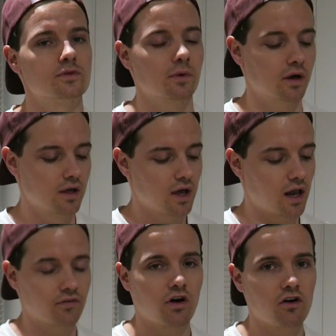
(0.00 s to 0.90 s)
But
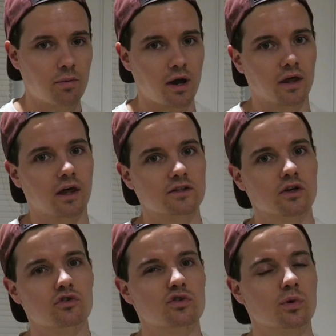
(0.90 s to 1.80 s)
I have half a pack of that,
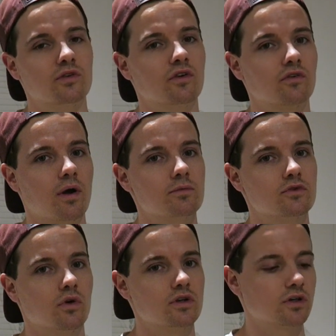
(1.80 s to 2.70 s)
125 grams
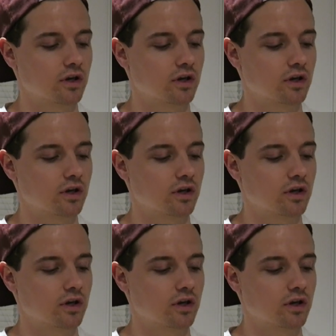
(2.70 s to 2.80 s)
of rice.